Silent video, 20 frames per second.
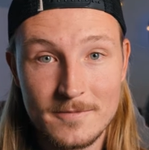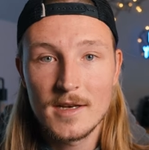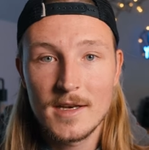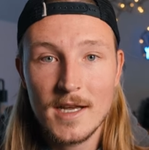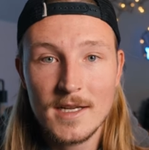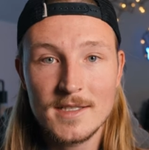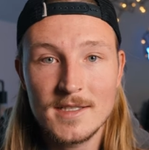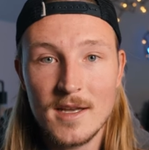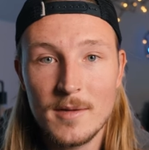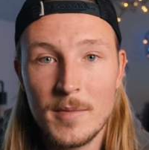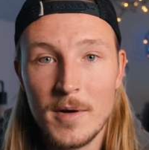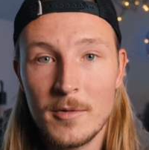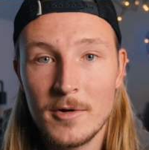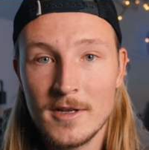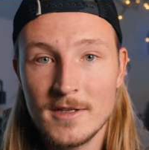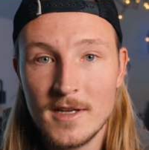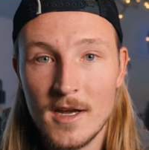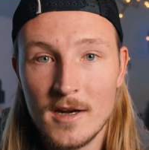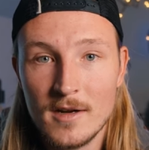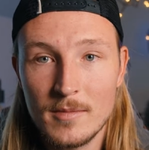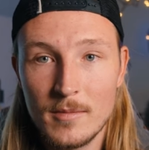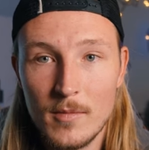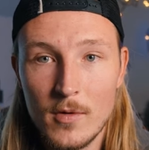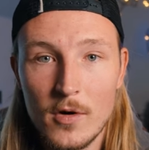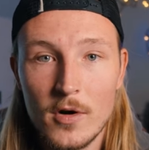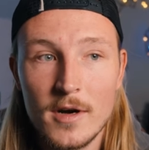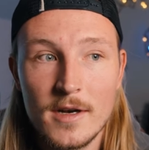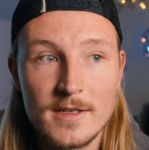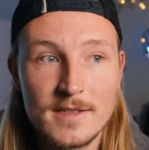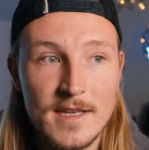Next up, I want to talk
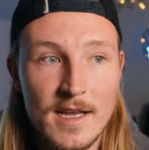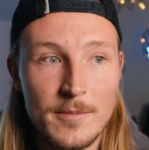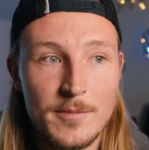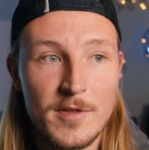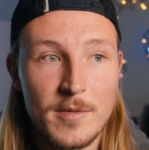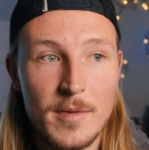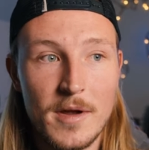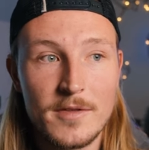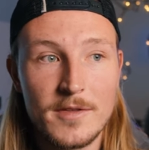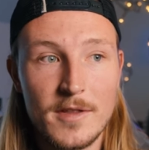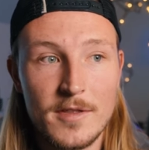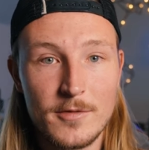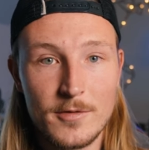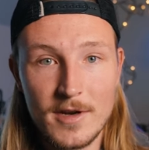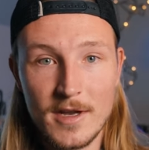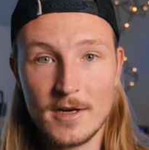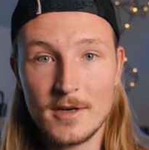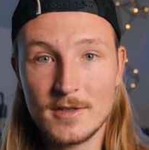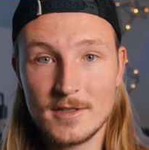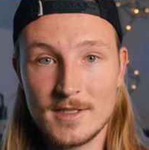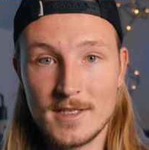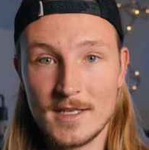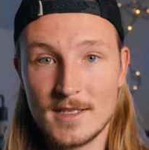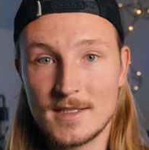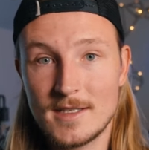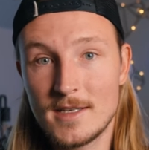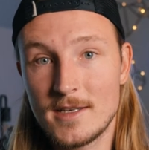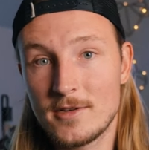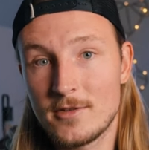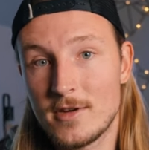more in depth about the
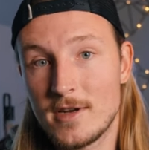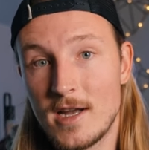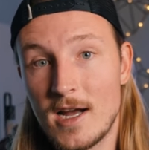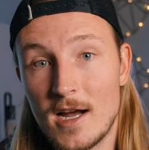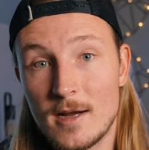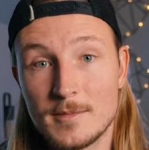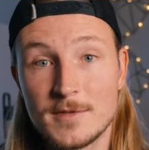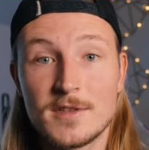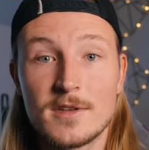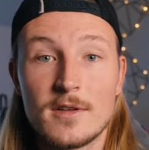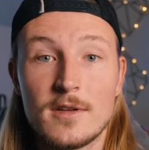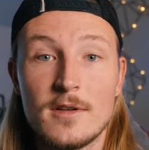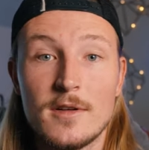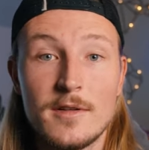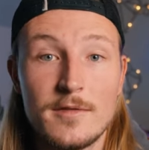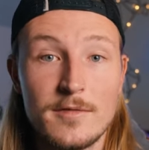360 degree obstacle